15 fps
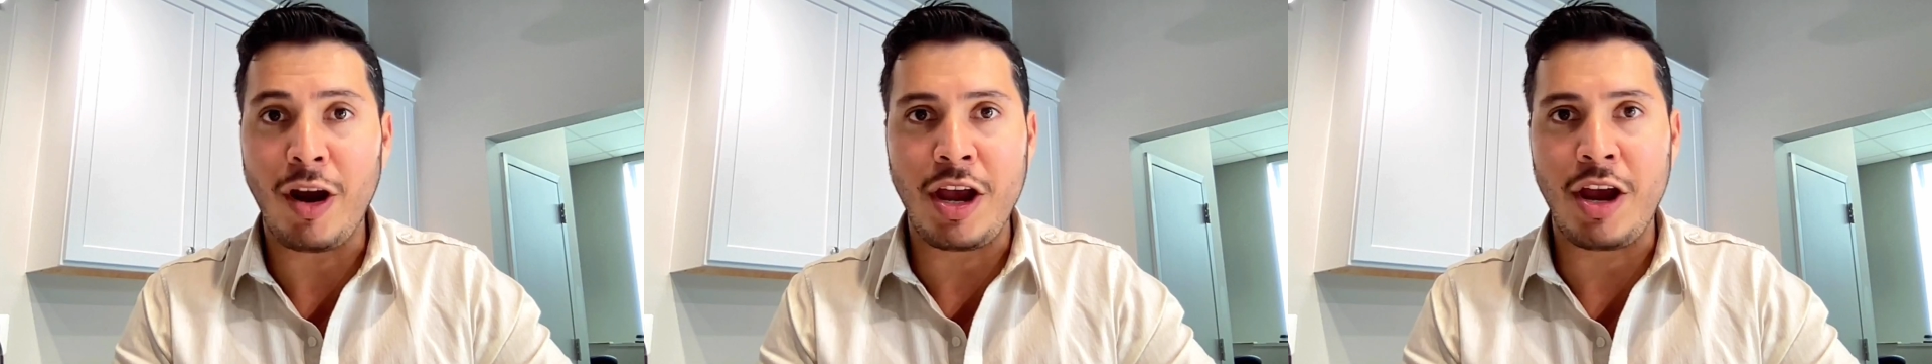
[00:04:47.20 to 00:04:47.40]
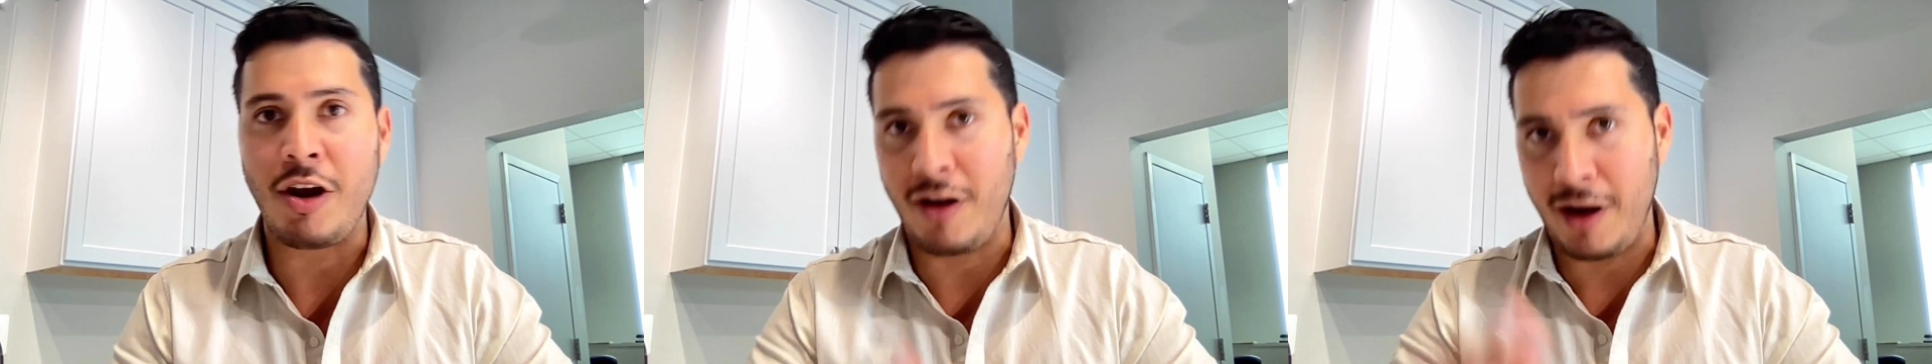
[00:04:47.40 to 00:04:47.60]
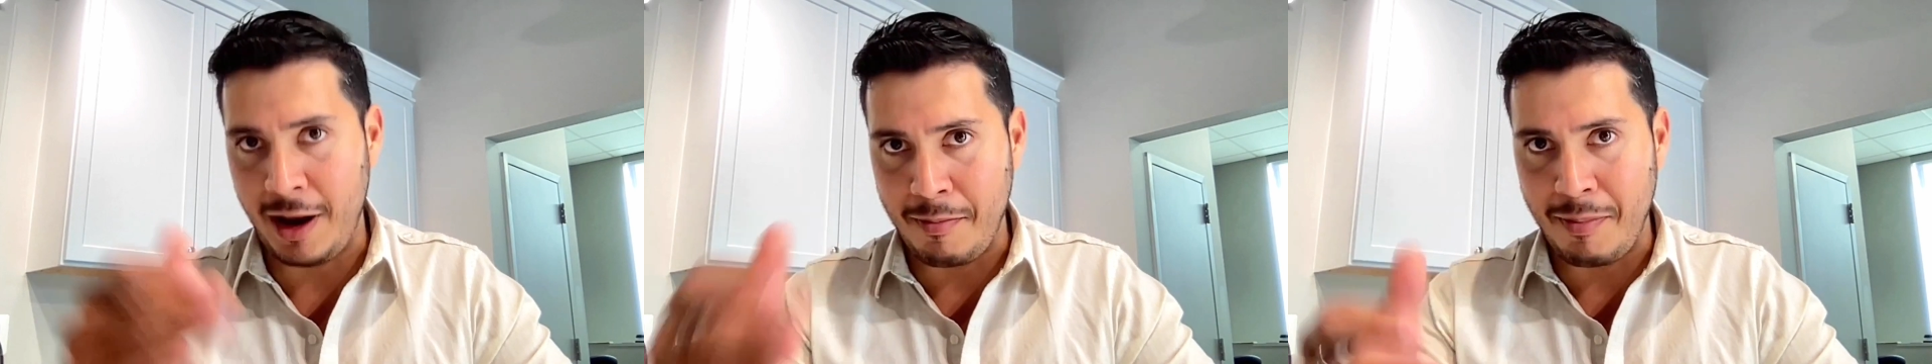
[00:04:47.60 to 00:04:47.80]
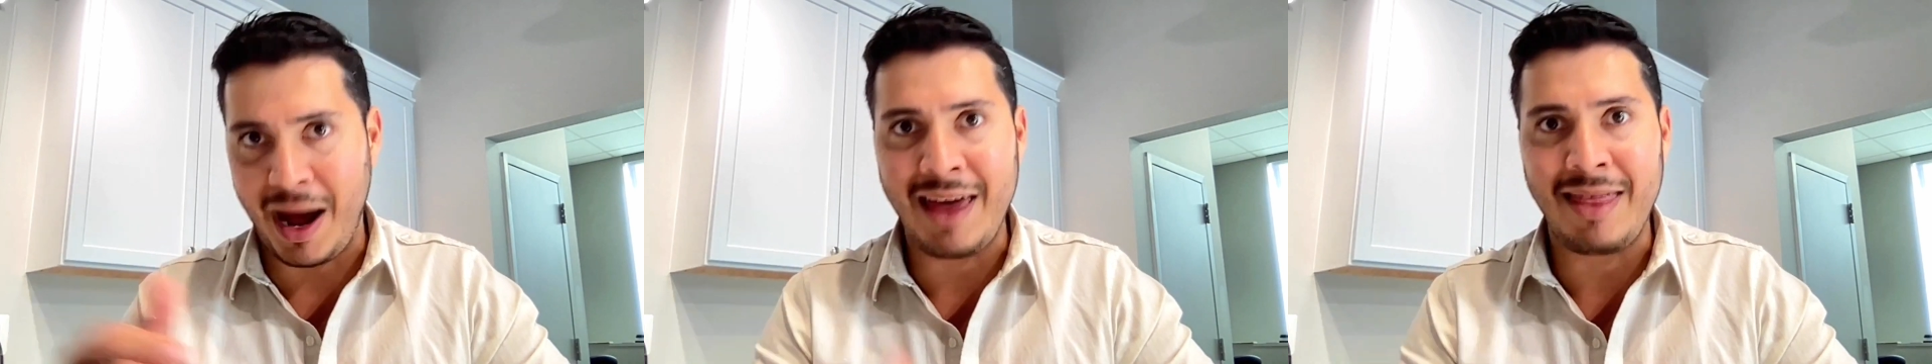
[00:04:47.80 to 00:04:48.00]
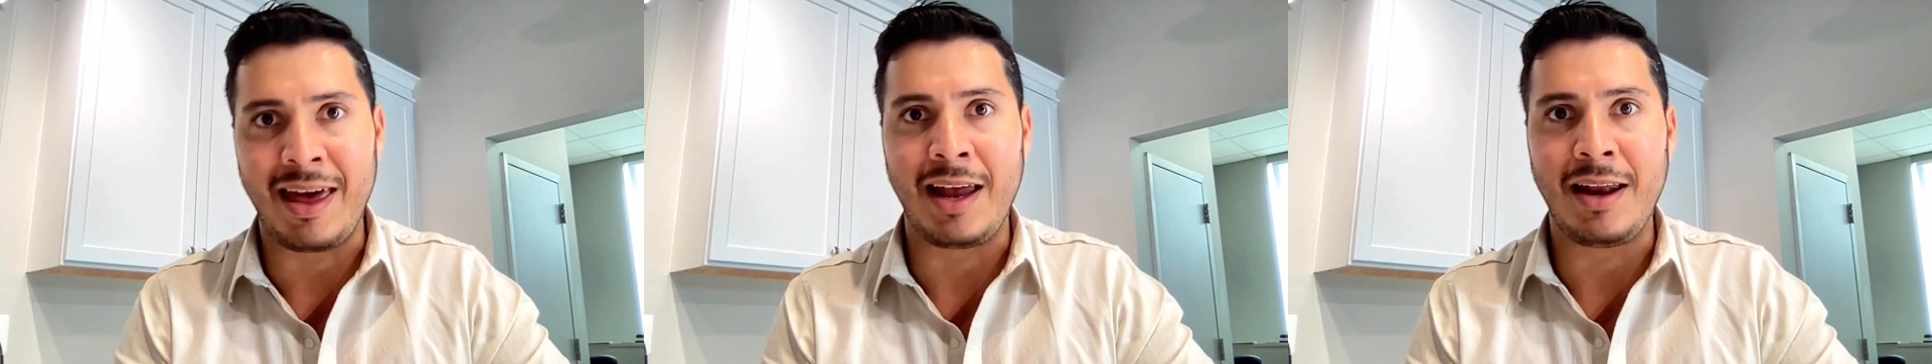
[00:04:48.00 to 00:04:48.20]
a year and
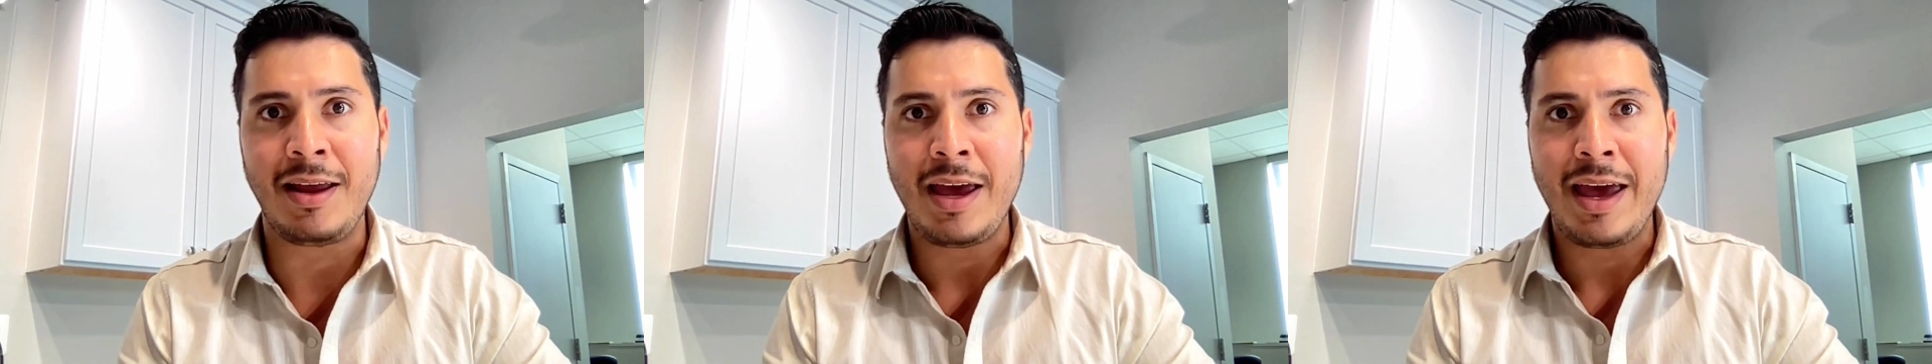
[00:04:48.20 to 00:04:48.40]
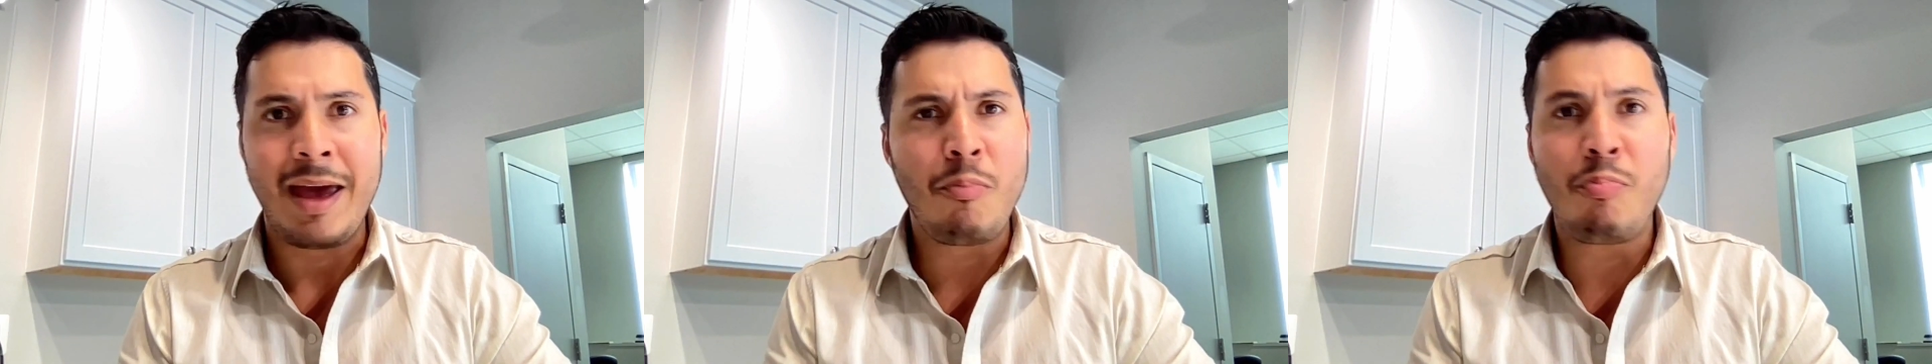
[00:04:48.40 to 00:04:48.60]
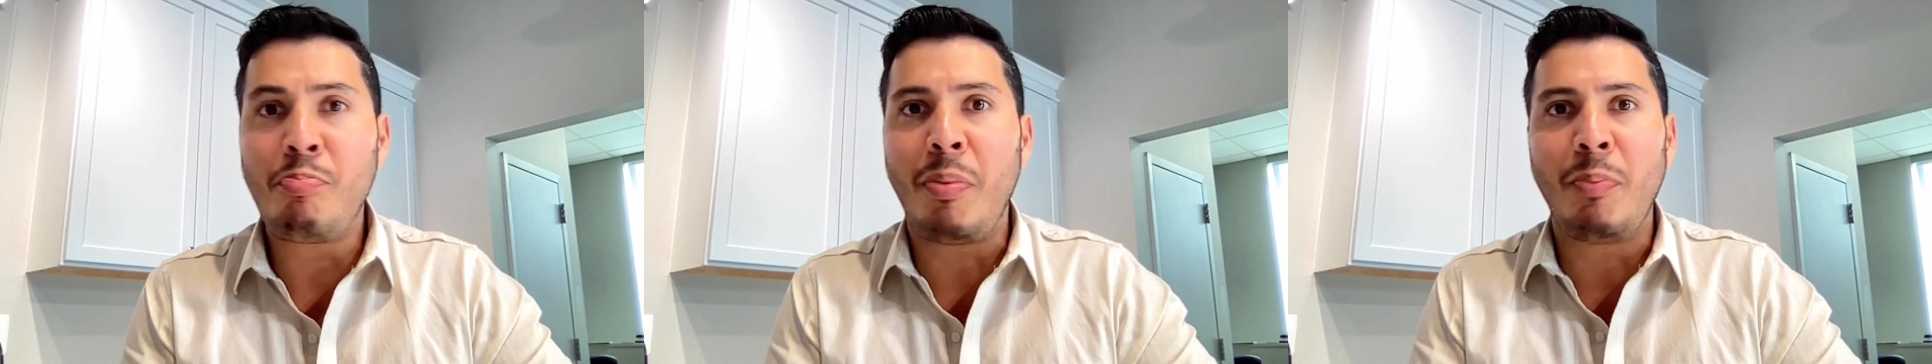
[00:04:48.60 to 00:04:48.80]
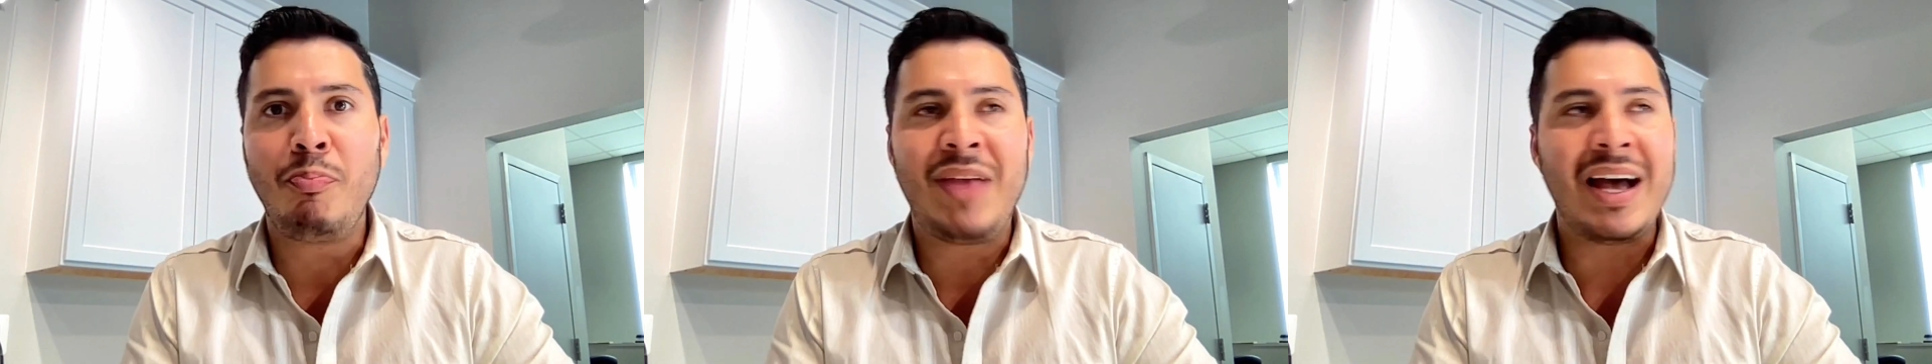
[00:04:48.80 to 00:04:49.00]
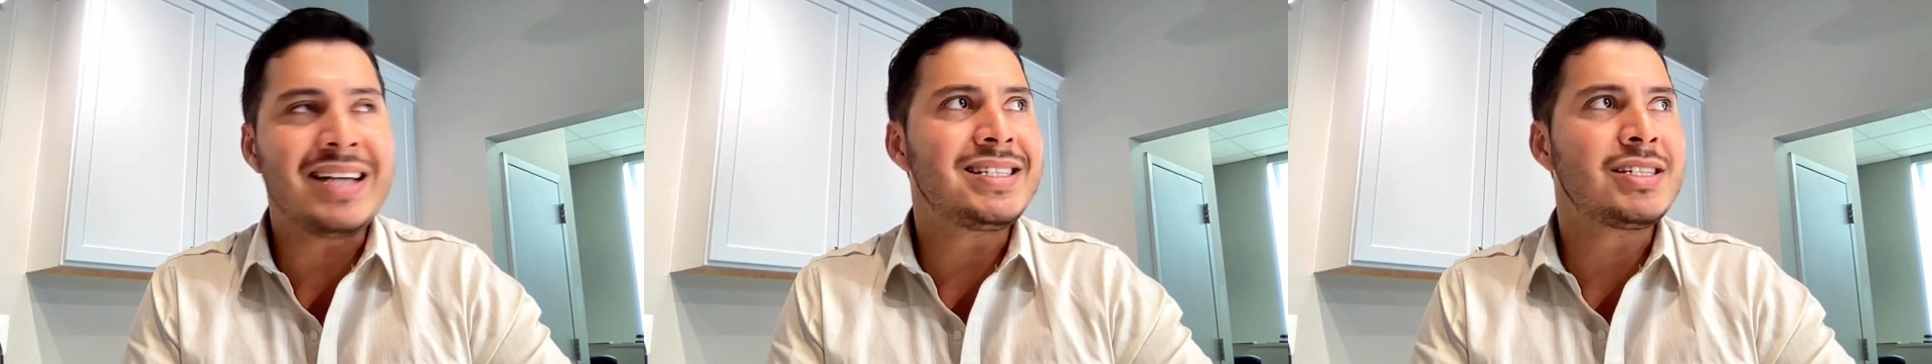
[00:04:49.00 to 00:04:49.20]
buy then.
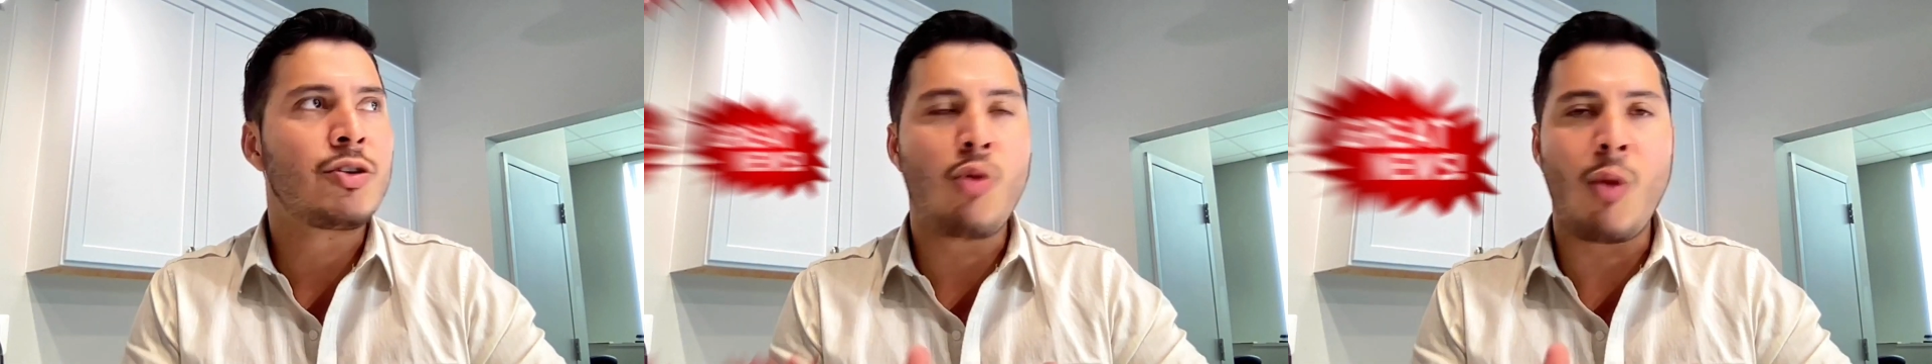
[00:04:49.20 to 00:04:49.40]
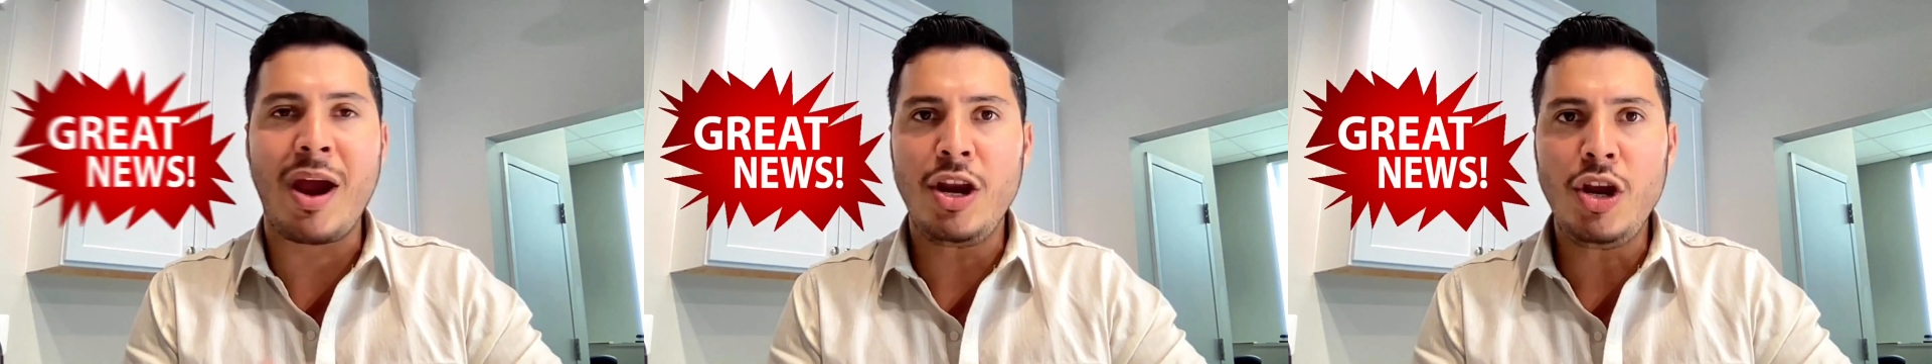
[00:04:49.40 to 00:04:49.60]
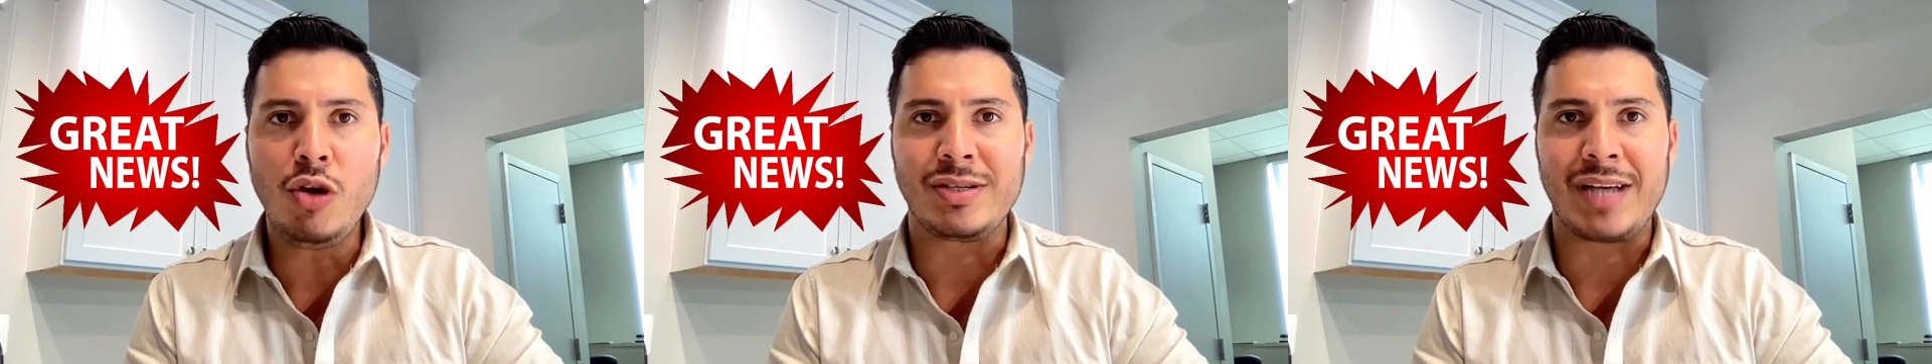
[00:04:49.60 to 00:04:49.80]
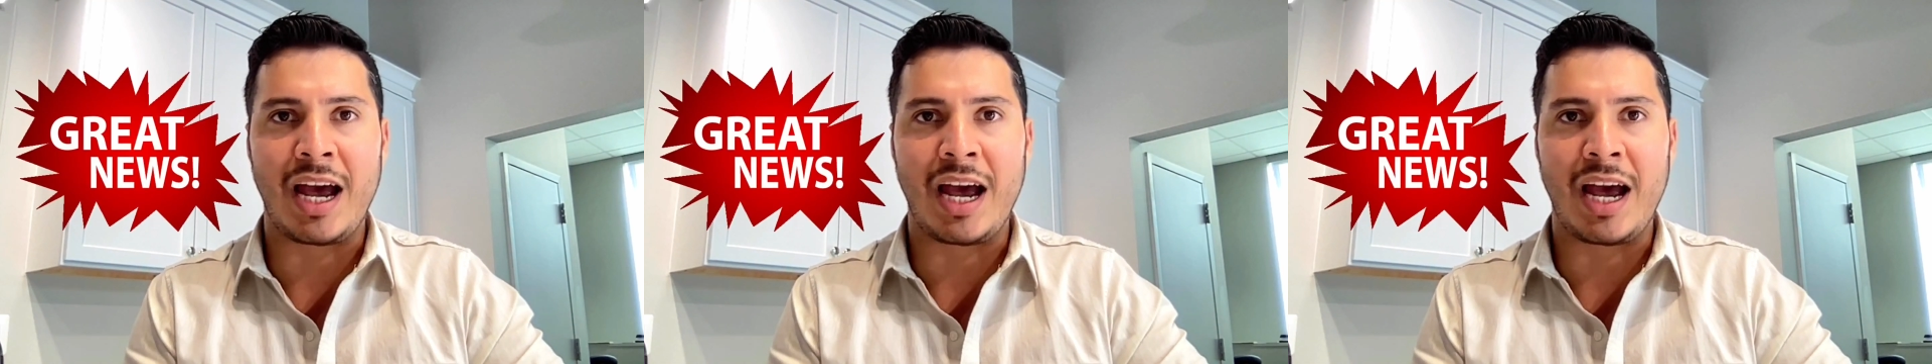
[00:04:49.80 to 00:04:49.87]
That's great news.